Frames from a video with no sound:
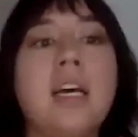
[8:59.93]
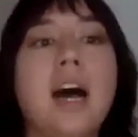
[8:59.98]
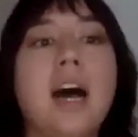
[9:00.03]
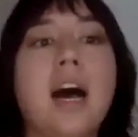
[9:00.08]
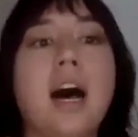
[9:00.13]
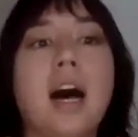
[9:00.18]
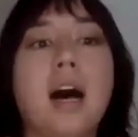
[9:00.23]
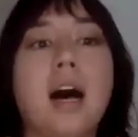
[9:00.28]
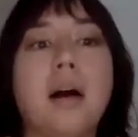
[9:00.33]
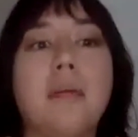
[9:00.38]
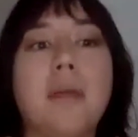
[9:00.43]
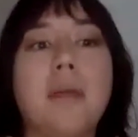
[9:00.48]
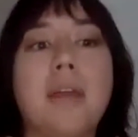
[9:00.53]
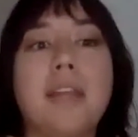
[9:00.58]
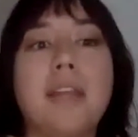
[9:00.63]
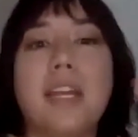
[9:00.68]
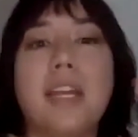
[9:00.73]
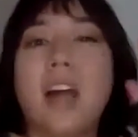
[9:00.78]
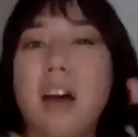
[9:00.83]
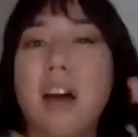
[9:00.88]

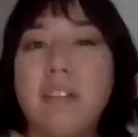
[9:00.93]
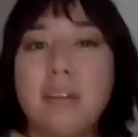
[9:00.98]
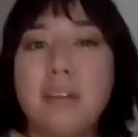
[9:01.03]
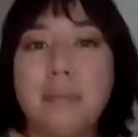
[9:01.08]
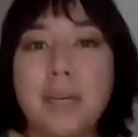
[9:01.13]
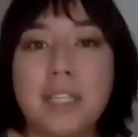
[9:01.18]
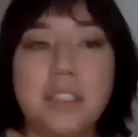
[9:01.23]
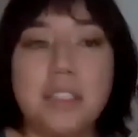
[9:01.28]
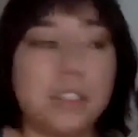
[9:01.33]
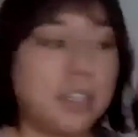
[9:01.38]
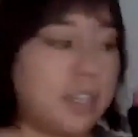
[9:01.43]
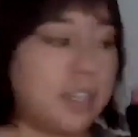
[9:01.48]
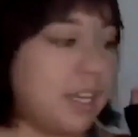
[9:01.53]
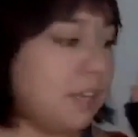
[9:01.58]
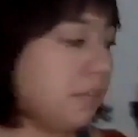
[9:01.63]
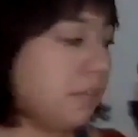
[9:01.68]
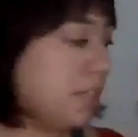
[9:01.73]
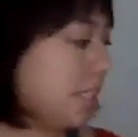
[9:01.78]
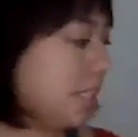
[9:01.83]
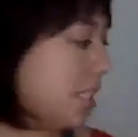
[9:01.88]
And then oven mitts or
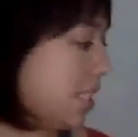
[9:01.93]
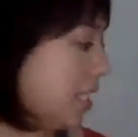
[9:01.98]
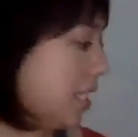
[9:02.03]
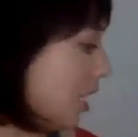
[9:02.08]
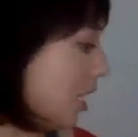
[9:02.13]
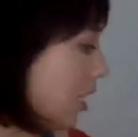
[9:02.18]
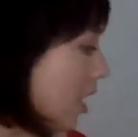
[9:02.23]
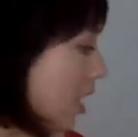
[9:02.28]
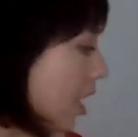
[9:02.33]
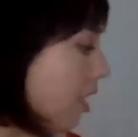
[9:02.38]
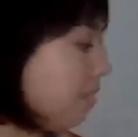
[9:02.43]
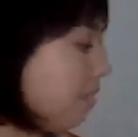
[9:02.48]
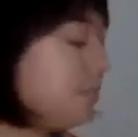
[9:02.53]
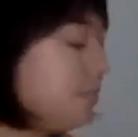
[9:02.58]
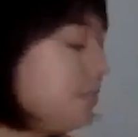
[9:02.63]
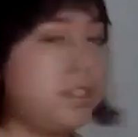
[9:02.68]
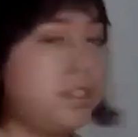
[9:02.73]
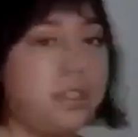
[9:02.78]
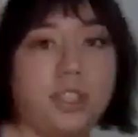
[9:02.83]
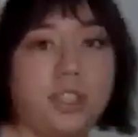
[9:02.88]
heat resistant
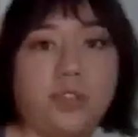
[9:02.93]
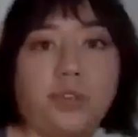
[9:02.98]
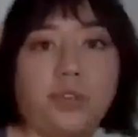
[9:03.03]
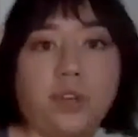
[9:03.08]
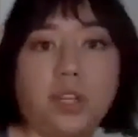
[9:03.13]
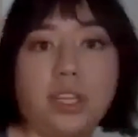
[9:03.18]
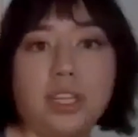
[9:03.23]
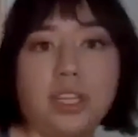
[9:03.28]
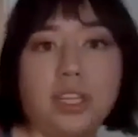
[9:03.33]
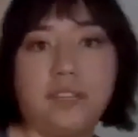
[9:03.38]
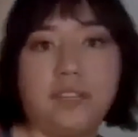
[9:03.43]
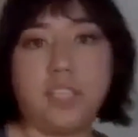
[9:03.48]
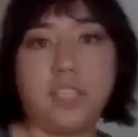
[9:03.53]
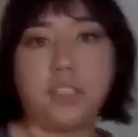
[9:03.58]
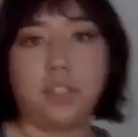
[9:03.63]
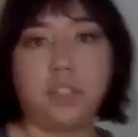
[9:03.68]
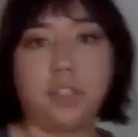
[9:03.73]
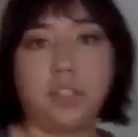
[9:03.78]
gloves just for lifting